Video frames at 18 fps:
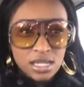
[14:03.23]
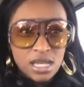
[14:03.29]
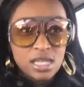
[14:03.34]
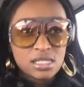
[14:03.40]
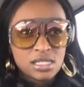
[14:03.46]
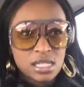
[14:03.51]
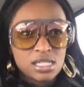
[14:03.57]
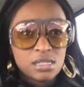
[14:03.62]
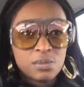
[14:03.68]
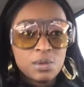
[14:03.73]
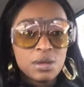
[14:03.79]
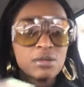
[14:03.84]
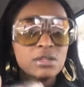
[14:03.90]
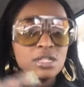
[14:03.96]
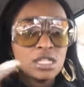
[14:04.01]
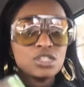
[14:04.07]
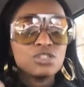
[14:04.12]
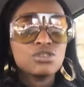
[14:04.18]
I said,
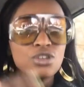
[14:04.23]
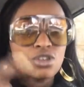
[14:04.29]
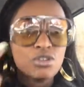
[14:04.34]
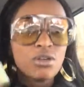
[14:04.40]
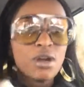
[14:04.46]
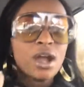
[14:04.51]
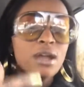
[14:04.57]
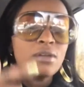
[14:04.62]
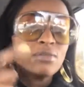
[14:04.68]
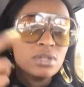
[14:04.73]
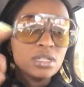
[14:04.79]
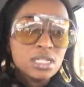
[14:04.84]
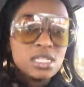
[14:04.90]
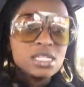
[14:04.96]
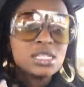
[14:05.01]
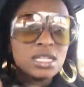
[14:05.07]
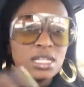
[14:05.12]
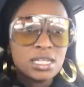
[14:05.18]
spirit needs you to cry and
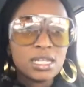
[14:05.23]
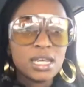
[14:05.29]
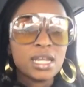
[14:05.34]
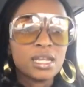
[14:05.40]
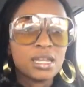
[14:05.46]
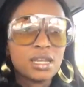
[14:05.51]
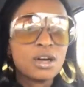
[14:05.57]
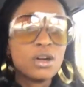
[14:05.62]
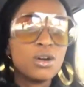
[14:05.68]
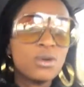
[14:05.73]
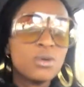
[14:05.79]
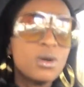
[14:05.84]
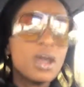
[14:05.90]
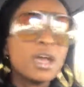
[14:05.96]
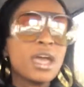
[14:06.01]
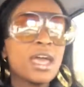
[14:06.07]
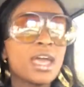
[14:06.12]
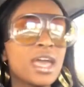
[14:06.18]
release it and let it go.
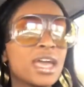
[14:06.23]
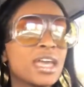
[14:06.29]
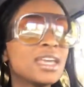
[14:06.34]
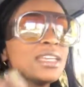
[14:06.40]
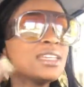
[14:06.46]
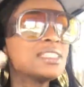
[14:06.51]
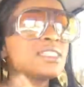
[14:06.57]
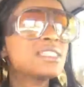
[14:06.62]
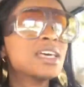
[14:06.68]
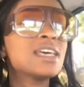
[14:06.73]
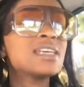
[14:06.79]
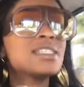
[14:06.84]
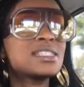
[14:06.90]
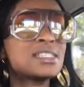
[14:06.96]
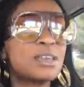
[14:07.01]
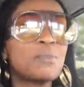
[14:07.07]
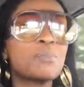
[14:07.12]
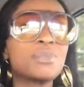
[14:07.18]
And he said
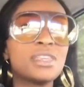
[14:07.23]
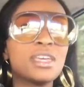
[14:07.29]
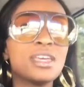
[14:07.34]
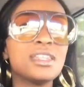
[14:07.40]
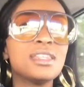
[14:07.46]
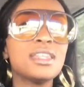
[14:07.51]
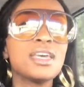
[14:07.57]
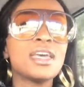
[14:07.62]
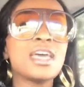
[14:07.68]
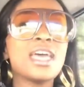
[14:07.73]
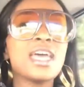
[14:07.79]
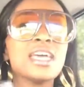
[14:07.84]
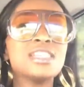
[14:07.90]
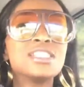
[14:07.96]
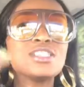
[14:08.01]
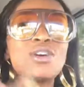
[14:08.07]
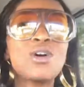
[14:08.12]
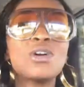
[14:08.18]
something
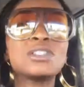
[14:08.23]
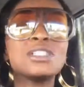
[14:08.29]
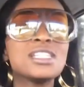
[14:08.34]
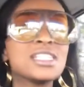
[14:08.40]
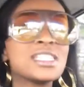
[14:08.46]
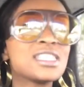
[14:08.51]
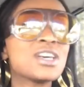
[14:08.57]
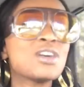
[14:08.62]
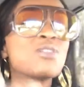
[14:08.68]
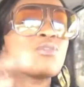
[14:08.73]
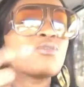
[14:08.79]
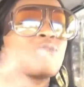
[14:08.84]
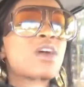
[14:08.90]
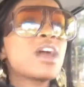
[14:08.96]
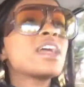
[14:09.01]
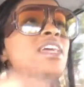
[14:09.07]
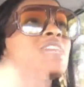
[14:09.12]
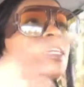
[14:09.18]
and talked himself
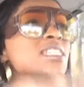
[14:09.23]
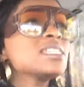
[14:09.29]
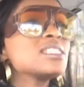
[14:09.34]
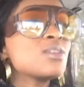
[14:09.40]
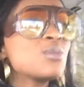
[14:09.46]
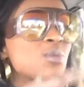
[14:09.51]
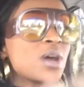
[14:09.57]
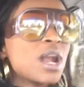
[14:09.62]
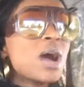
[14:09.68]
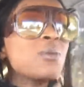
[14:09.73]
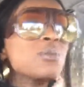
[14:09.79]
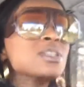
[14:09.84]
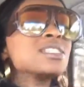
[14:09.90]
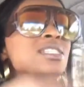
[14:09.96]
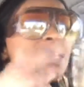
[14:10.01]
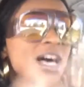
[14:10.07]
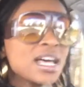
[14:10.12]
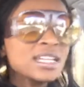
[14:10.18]
right into what I
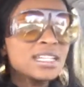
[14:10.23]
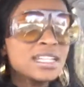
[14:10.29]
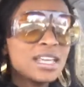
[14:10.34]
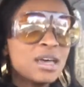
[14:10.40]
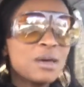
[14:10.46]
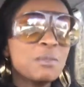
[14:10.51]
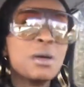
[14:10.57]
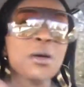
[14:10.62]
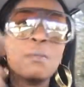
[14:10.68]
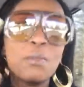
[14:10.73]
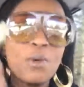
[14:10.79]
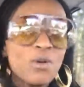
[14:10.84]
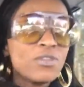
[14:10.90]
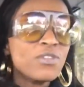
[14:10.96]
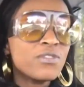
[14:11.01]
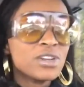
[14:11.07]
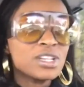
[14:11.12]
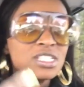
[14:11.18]
was telling him, and
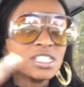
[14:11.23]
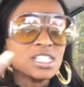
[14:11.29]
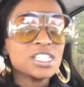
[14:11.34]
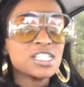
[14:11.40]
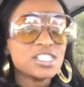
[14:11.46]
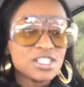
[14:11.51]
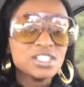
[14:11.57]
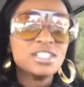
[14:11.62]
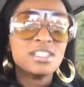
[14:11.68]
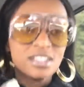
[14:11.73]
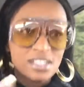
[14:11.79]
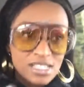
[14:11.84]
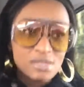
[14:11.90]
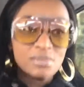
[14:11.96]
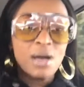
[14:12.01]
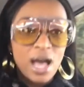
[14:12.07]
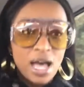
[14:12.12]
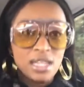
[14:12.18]
both of us just stood there
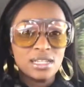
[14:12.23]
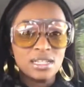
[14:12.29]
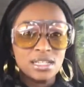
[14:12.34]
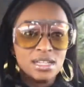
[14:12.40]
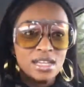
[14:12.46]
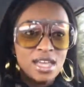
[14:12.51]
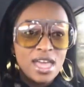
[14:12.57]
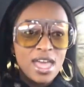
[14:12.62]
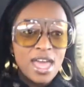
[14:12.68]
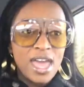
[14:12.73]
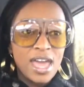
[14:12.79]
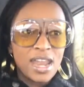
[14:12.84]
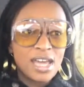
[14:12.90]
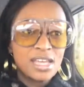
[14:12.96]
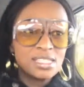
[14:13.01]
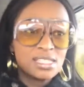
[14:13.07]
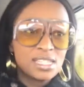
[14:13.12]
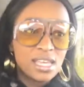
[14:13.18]
smiling.
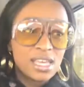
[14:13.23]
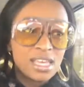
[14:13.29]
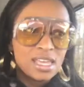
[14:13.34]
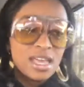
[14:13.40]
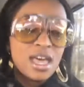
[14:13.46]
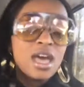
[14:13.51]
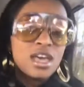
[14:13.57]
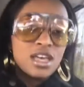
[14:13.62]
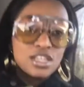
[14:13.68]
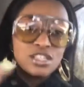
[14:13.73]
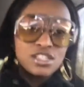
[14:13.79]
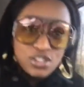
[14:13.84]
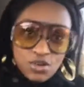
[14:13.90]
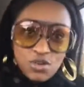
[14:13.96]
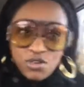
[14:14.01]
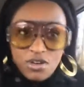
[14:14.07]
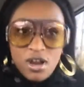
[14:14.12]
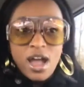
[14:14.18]
And I said,
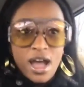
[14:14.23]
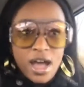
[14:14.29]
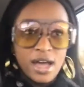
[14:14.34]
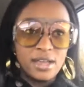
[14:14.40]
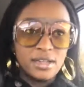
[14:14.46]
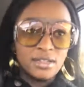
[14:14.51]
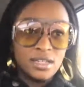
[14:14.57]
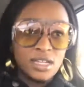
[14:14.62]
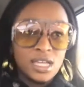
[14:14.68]
so cry.